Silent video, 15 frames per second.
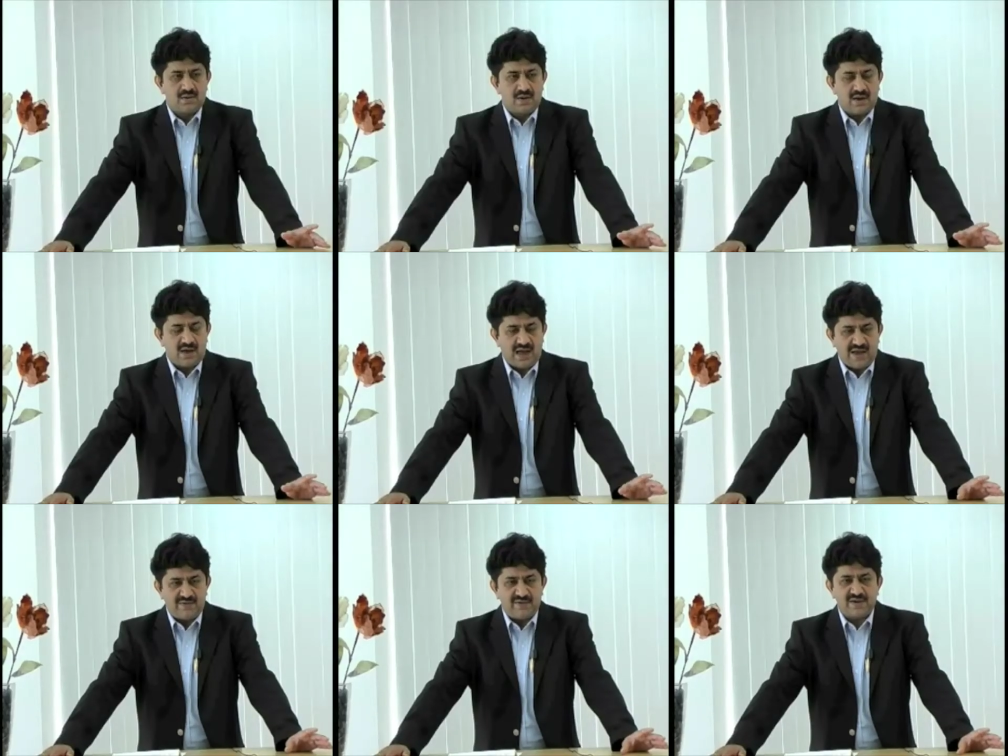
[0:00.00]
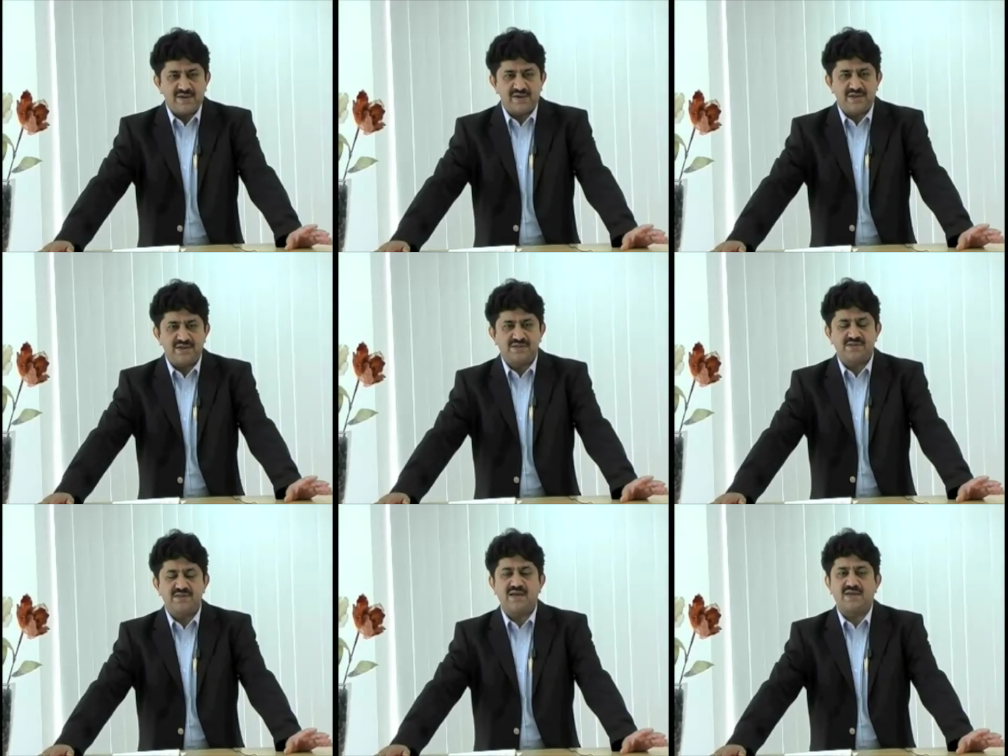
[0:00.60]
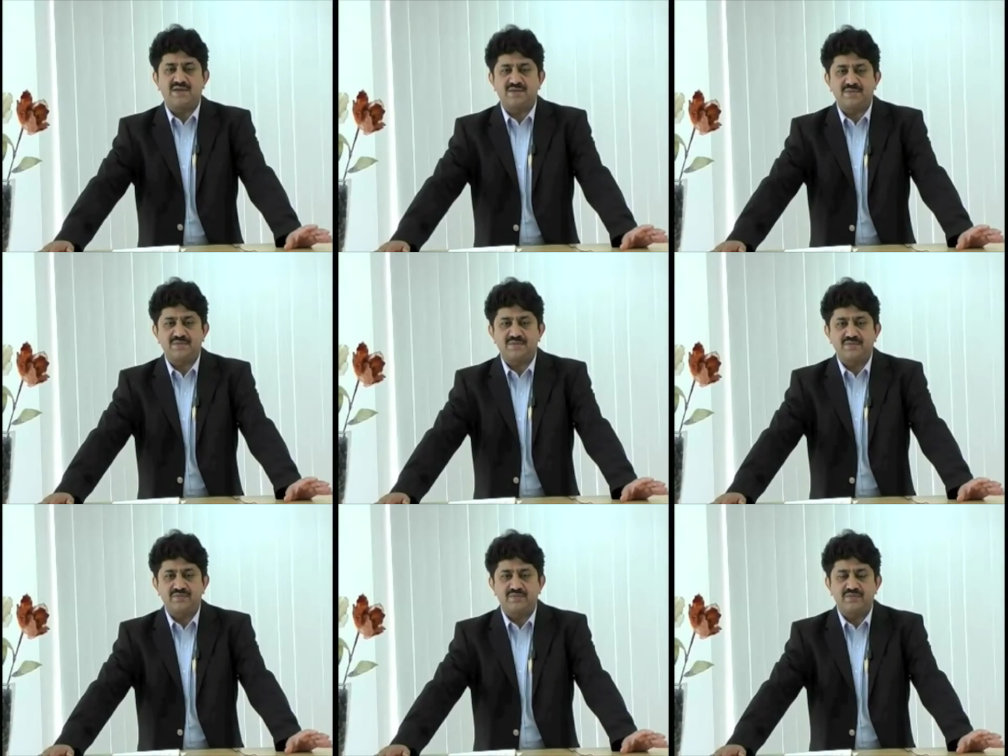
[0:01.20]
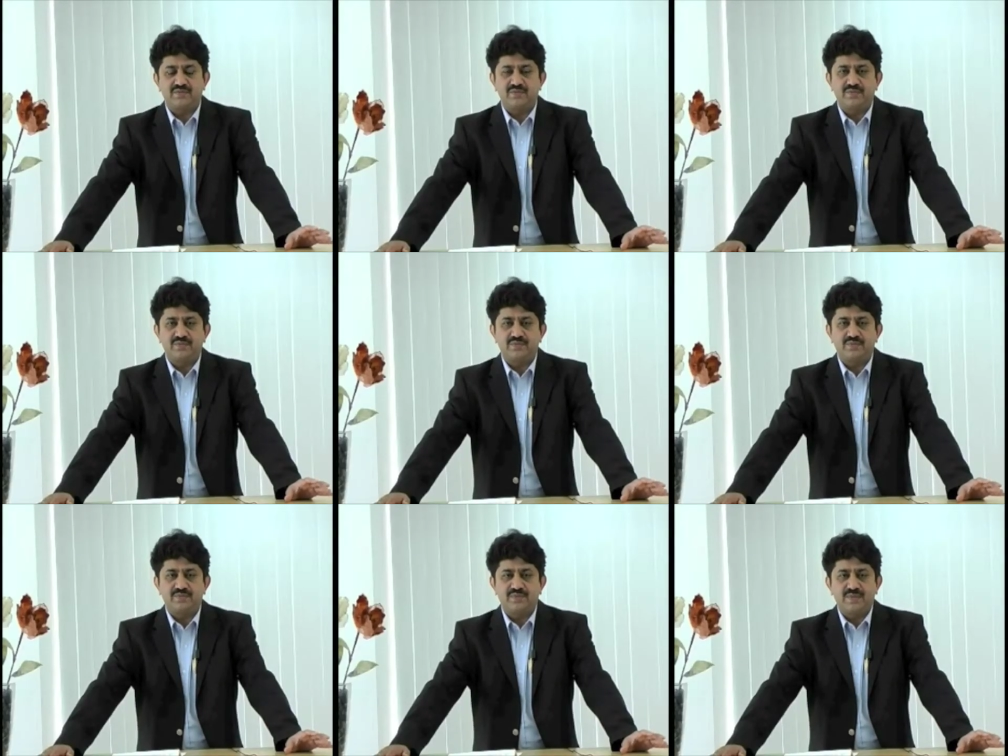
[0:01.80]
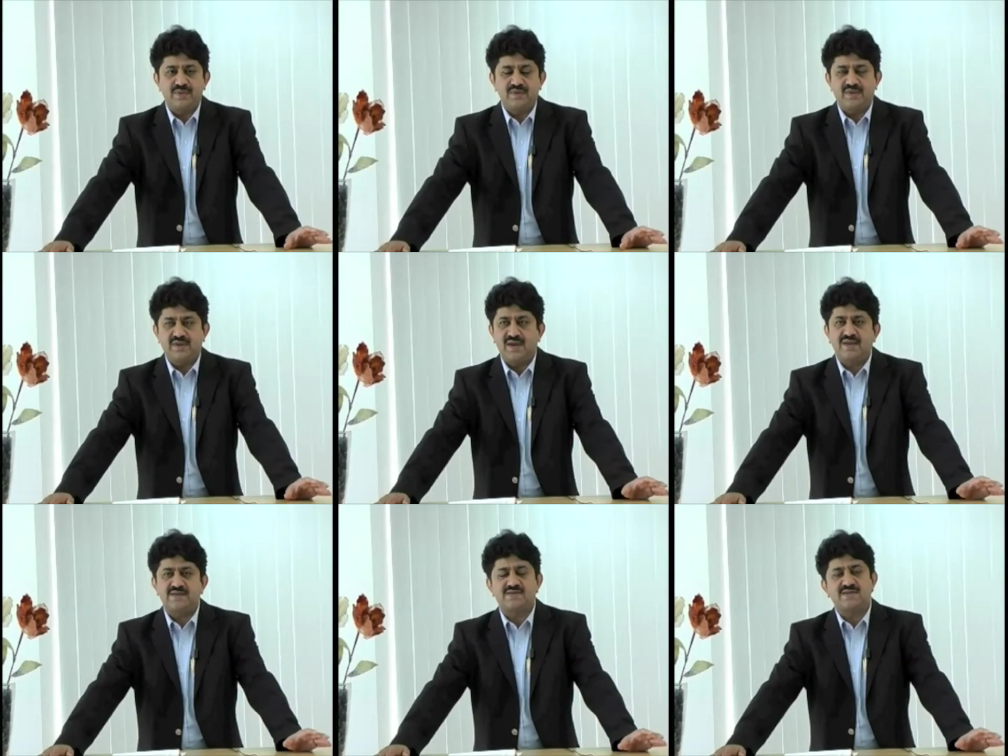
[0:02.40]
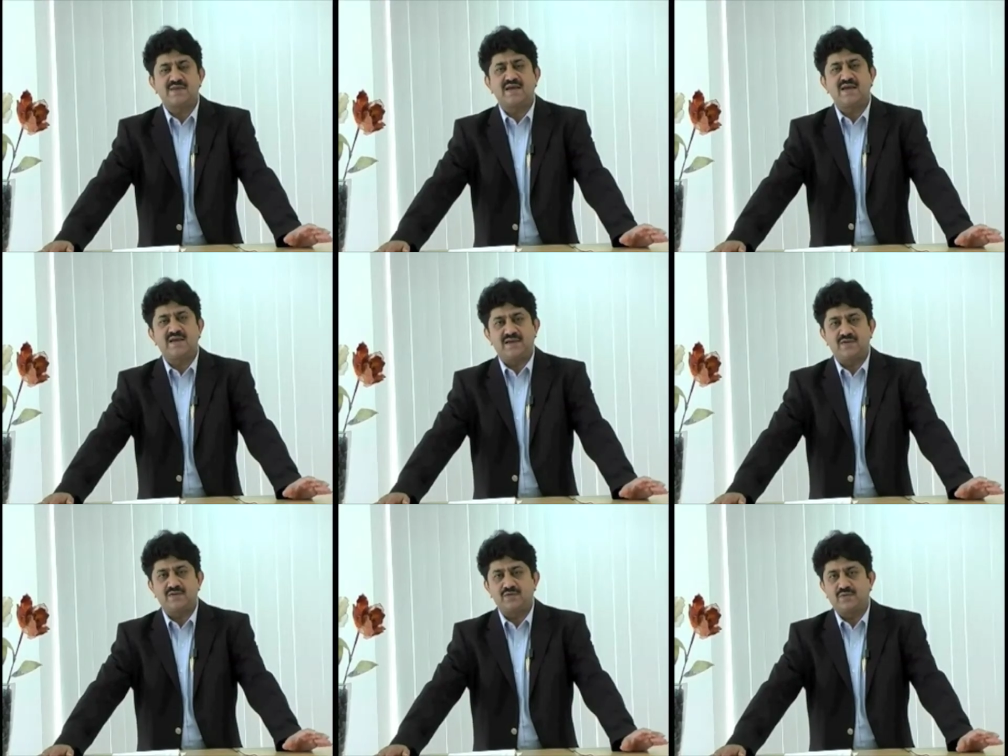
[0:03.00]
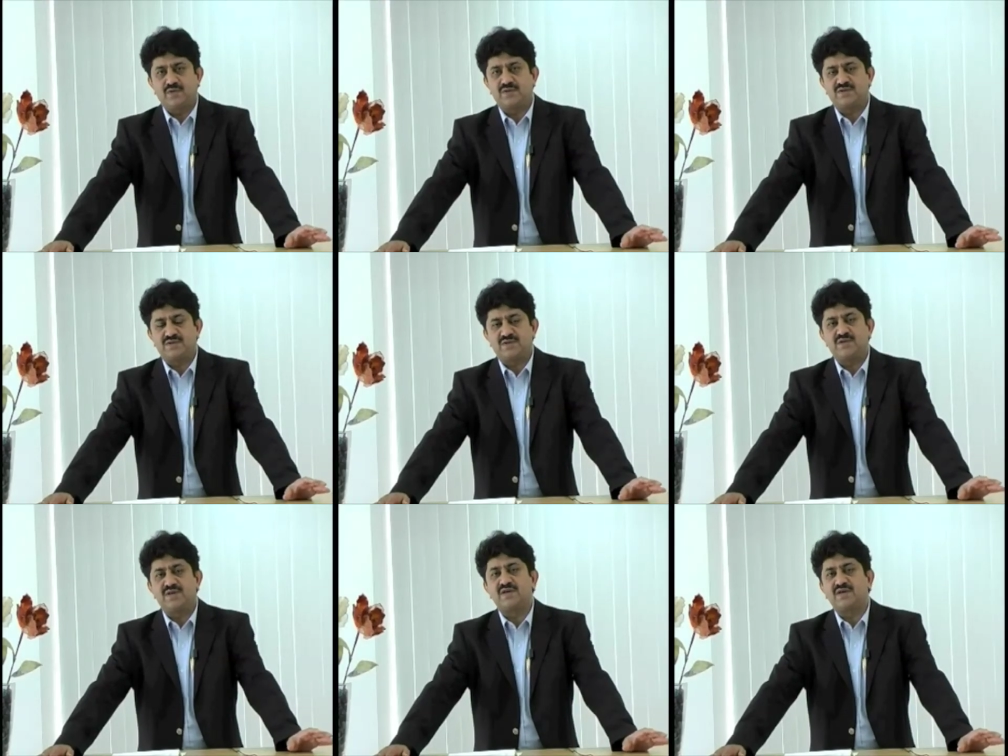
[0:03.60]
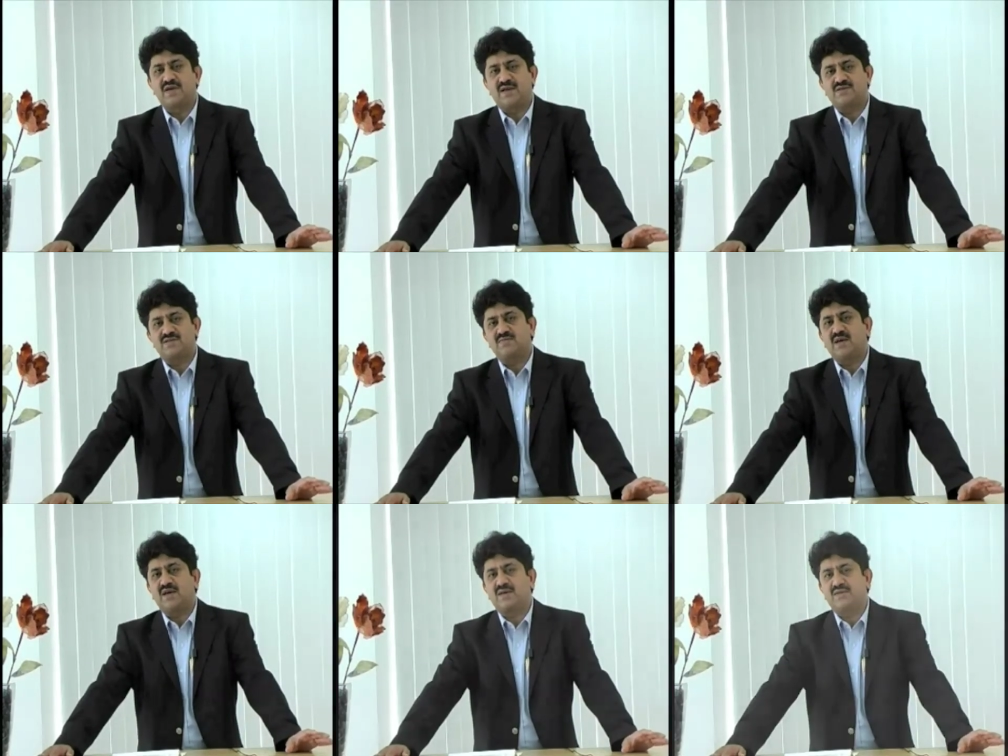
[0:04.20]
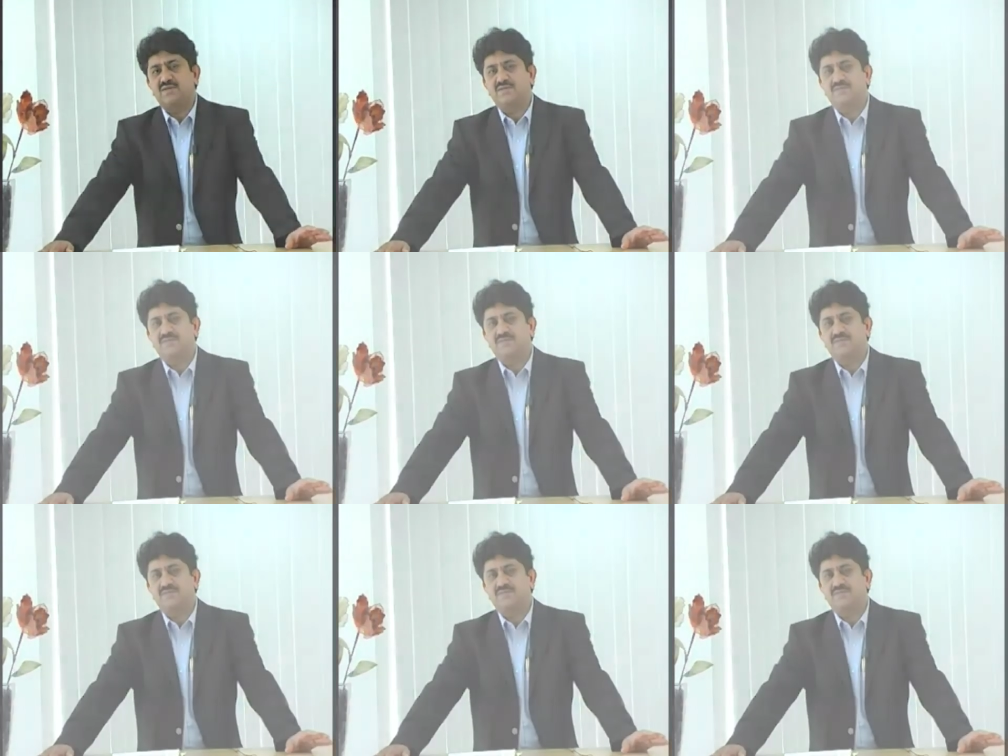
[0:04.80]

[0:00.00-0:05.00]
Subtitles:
Having reached that, the next scaling was in the international market.